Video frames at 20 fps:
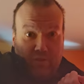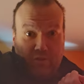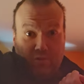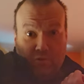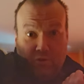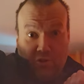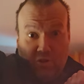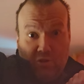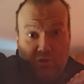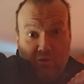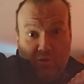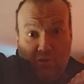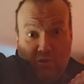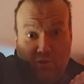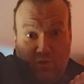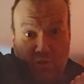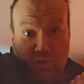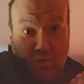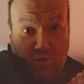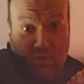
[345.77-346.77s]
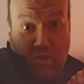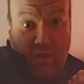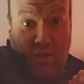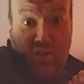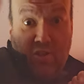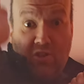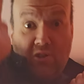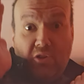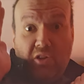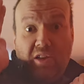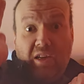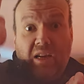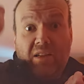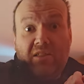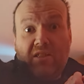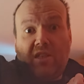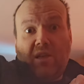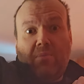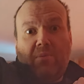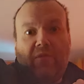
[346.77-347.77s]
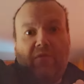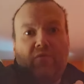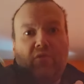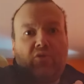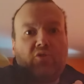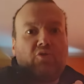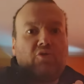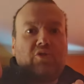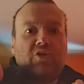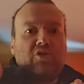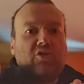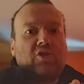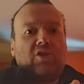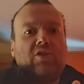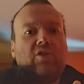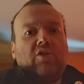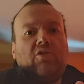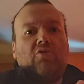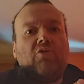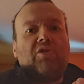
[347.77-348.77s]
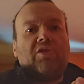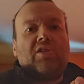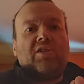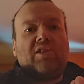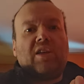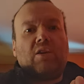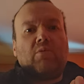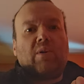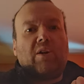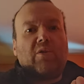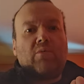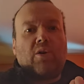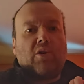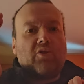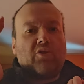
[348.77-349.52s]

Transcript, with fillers: or you can do or you can do that. You can do you can step if you want, or you, or you can stay where you are.